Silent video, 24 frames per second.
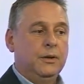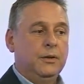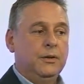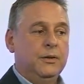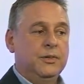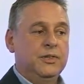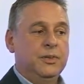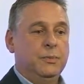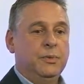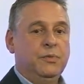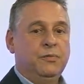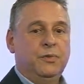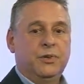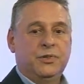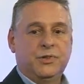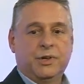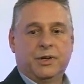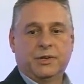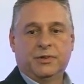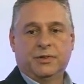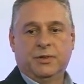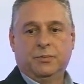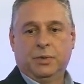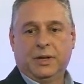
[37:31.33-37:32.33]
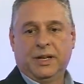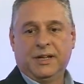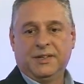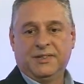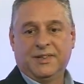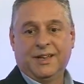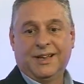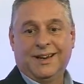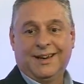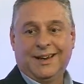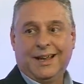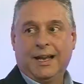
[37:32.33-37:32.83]
some infrastructure in place
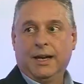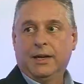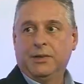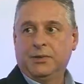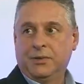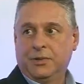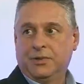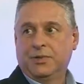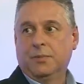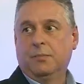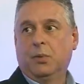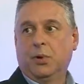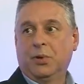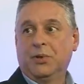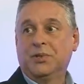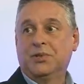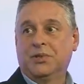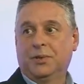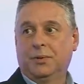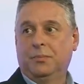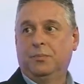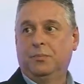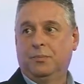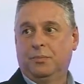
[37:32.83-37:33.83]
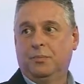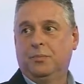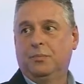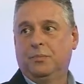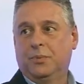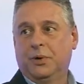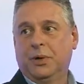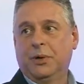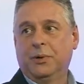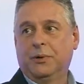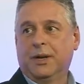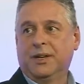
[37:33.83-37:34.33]
that allows you to monitor
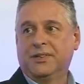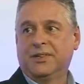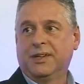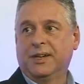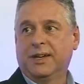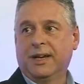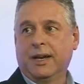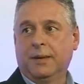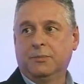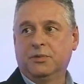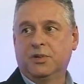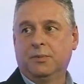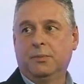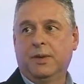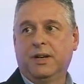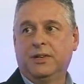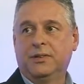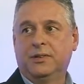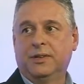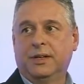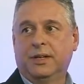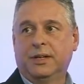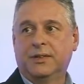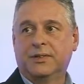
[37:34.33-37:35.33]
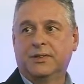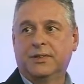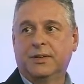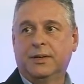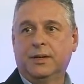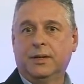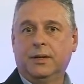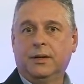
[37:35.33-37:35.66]
progress and capture metrics,